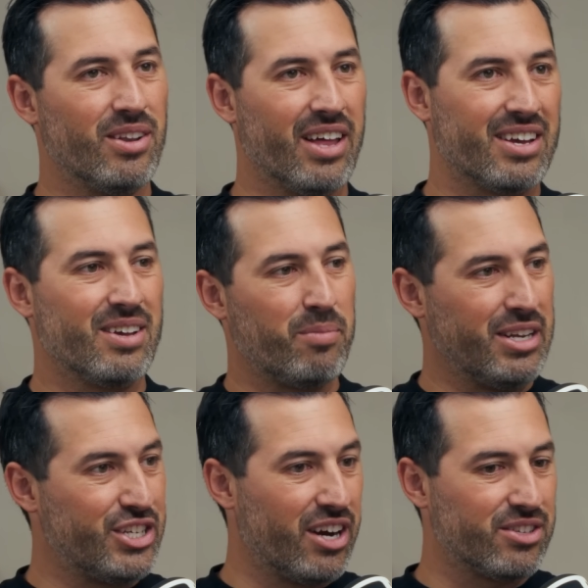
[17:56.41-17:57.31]
Like
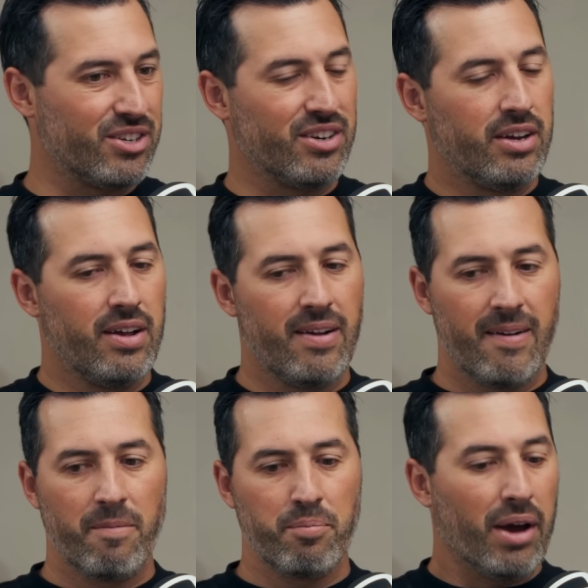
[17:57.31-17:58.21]
being sheltered.
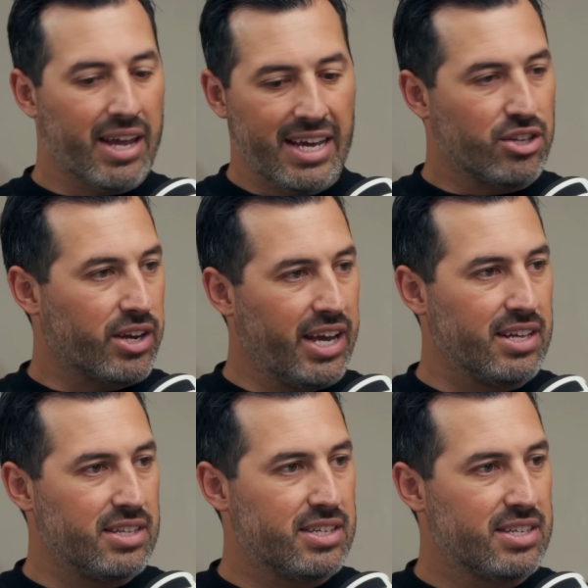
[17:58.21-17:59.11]
But kids are
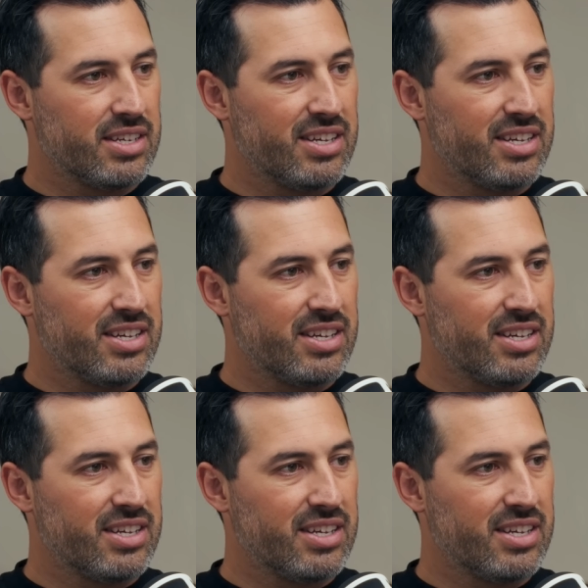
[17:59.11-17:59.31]
kids.